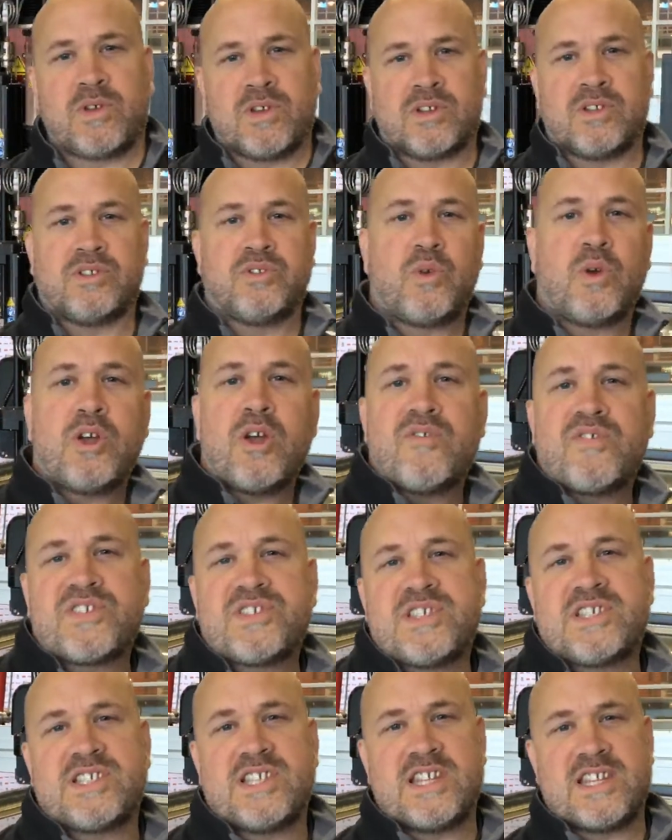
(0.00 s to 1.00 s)
Do I go for
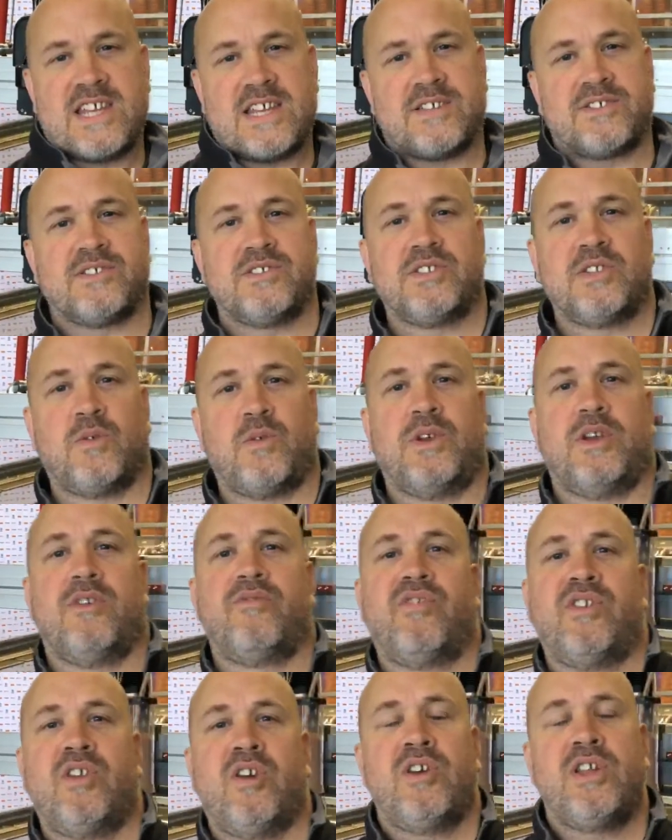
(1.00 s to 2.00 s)
60,000? Do I go
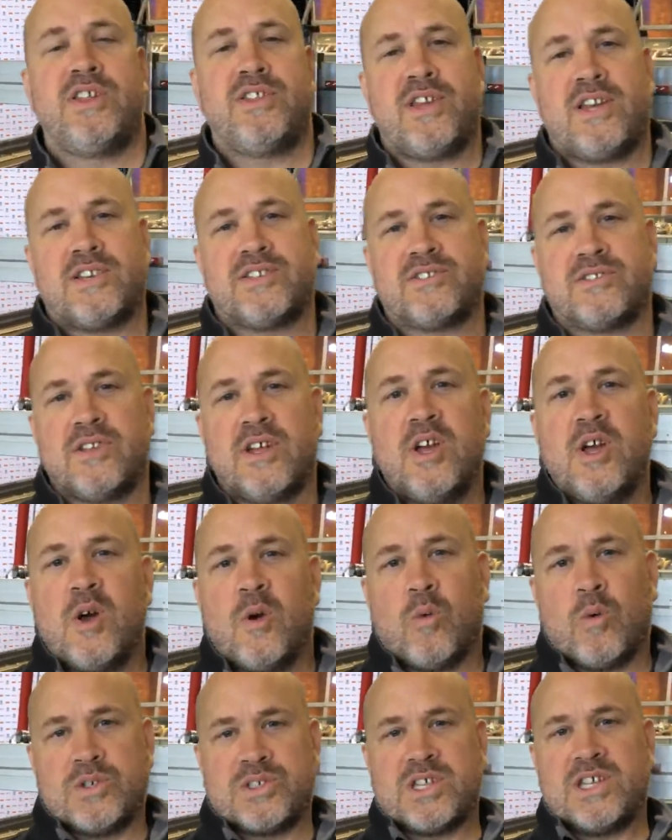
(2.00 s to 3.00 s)
for 90,000?
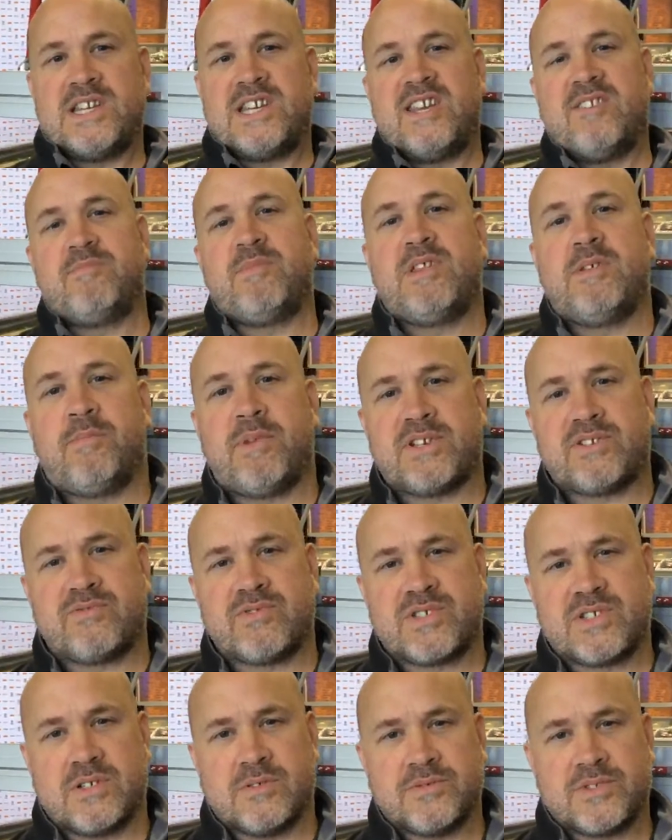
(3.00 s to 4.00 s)
What's going to give me the best
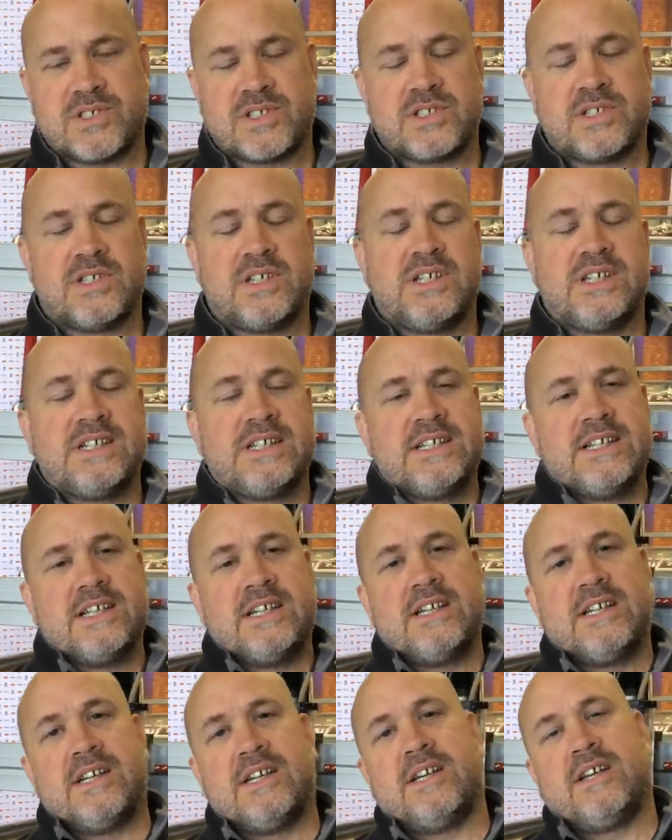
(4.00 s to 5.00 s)
results?
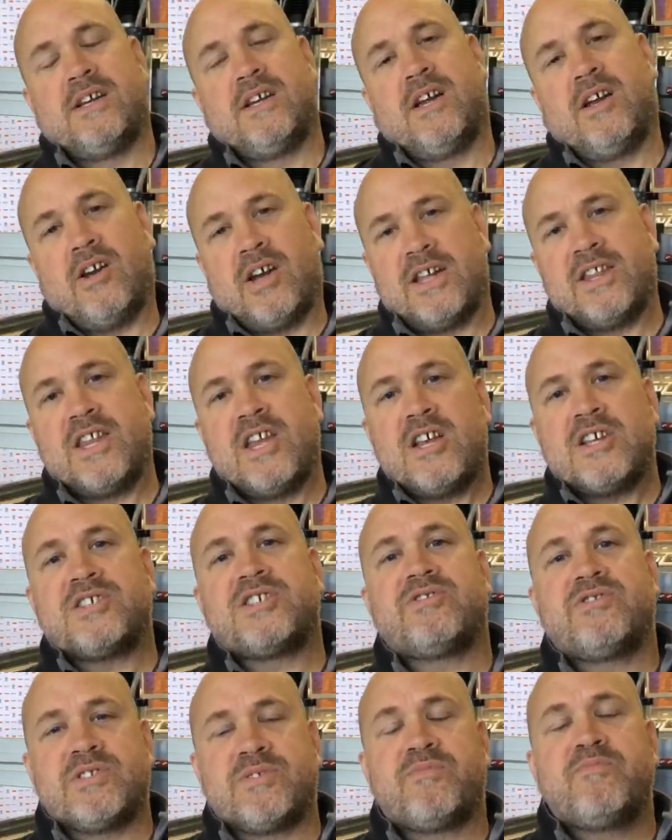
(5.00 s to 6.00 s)
All right, the
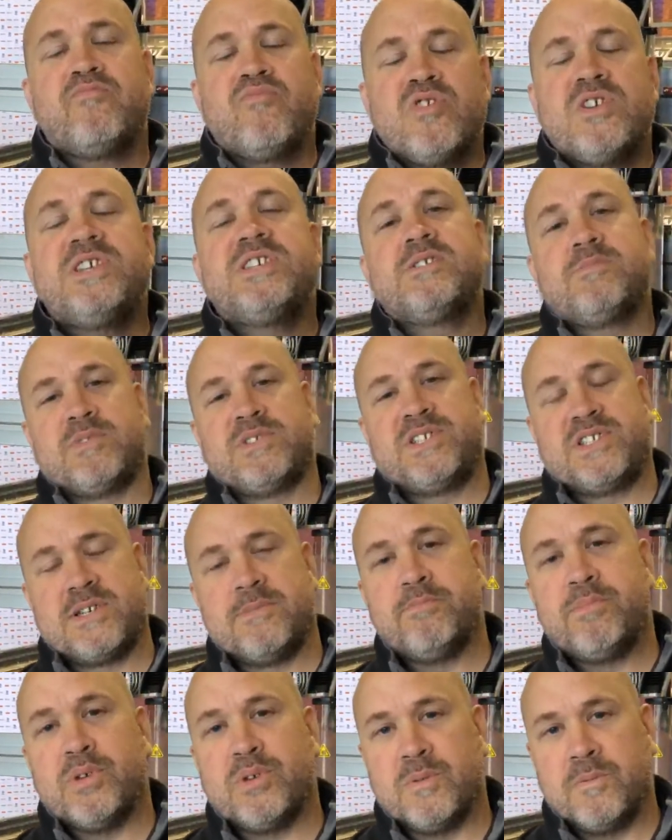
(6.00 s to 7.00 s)
answer is reasonably
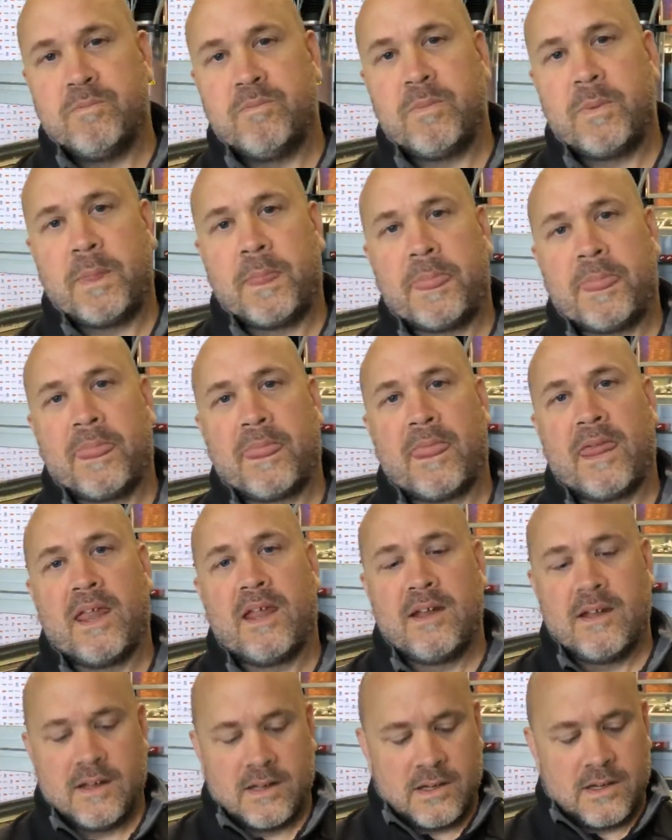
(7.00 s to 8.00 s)
simple.
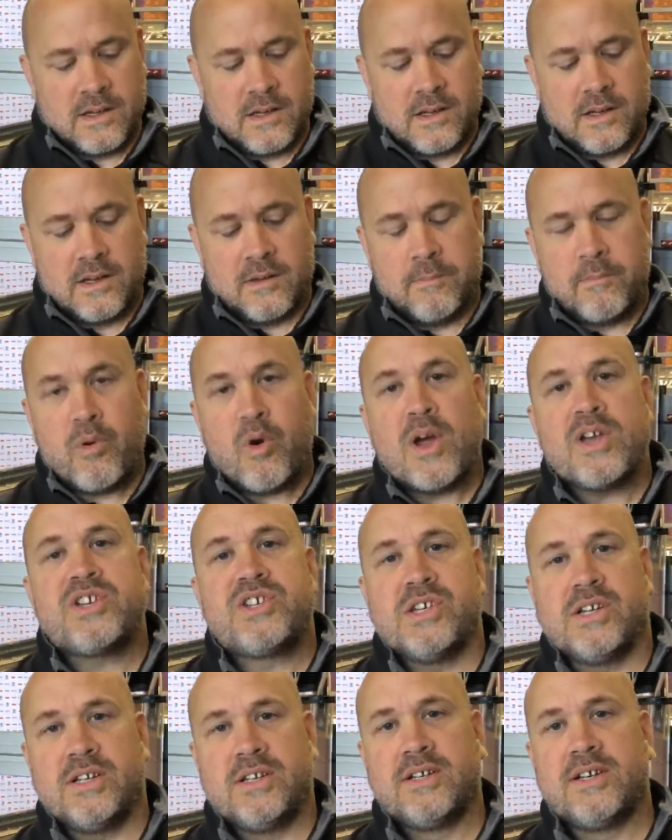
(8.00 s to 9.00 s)

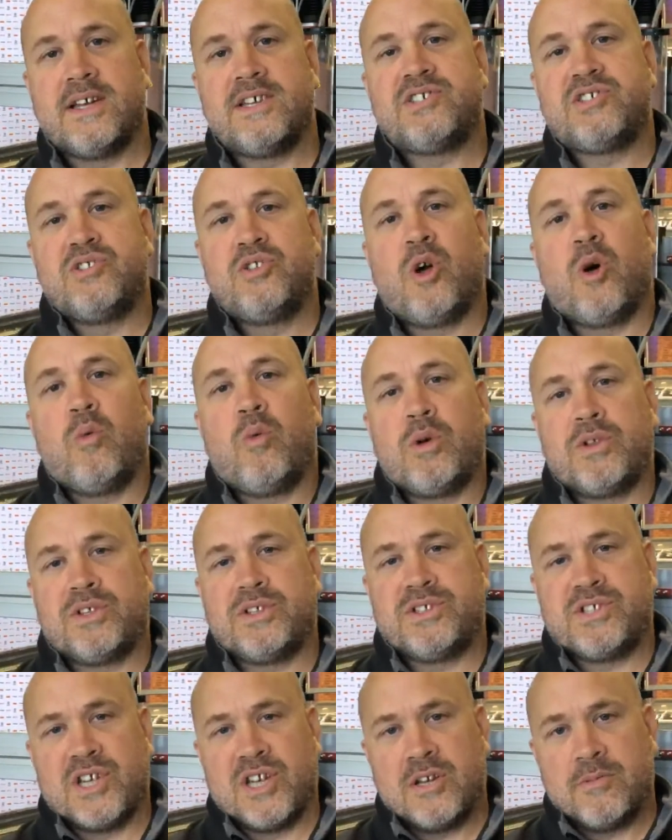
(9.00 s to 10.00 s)
Pressure is not what
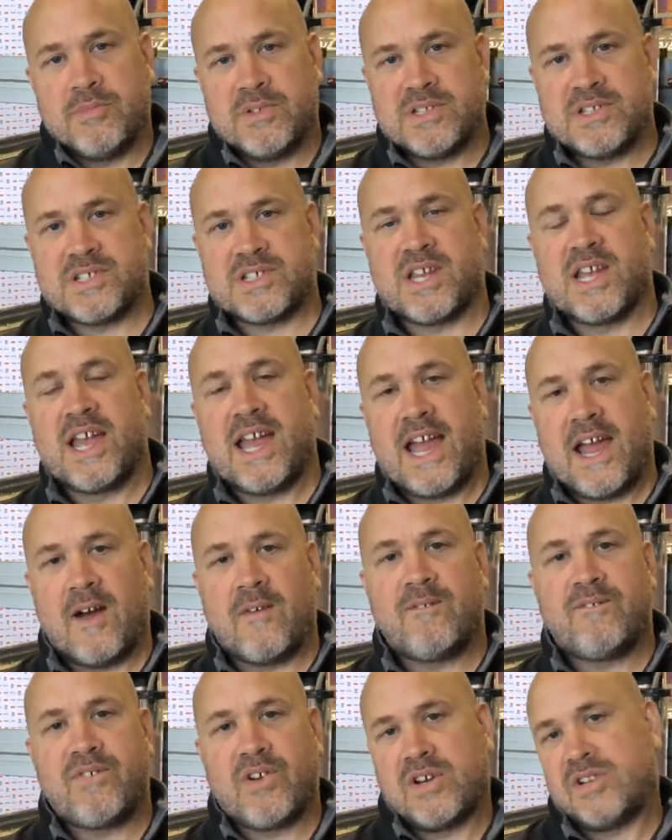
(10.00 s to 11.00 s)
determines how
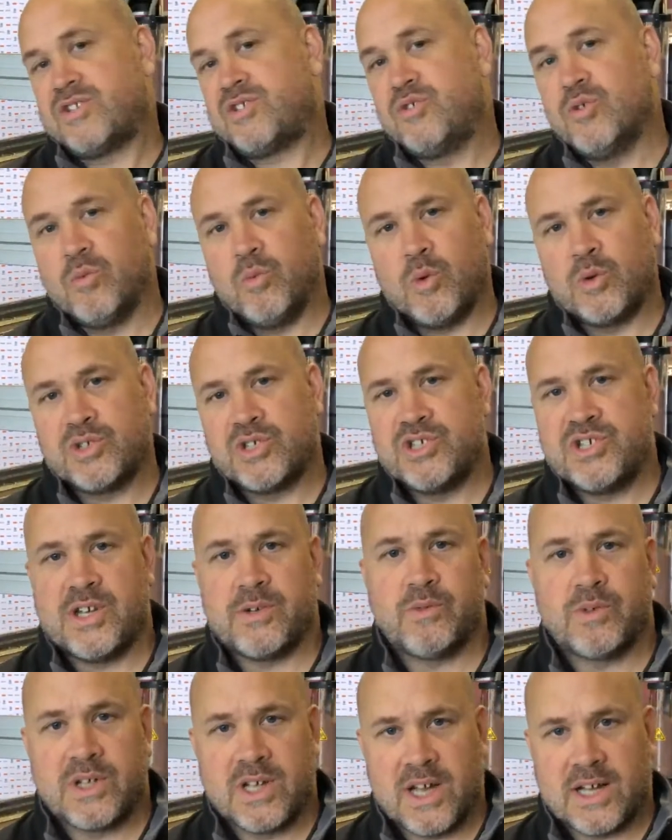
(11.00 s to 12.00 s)
fast your waterjet
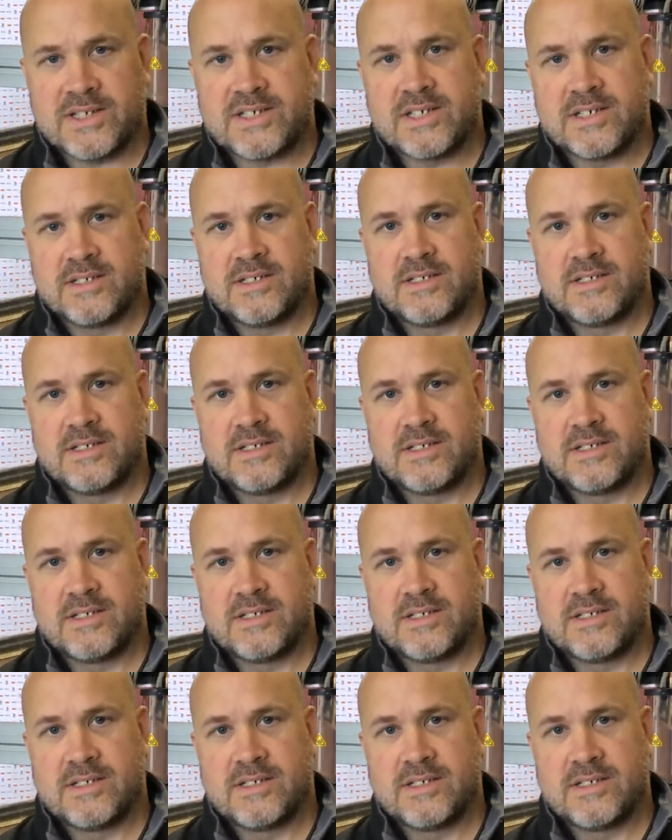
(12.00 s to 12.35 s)
will cut.